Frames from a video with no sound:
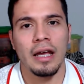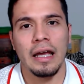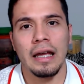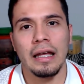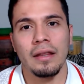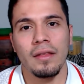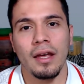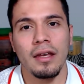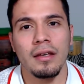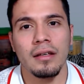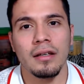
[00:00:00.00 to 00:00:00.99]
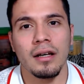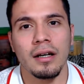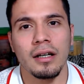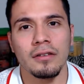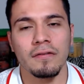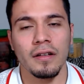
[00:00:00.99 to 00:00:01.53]
and they
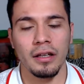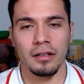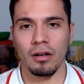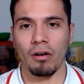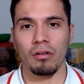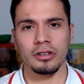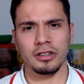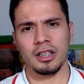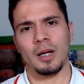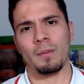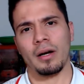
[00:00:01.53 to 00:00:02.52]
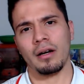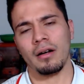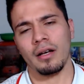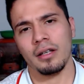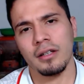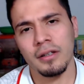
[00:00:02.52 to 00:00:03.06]
kind of like all the time are
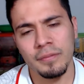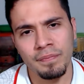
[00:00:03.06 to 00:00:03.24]
like,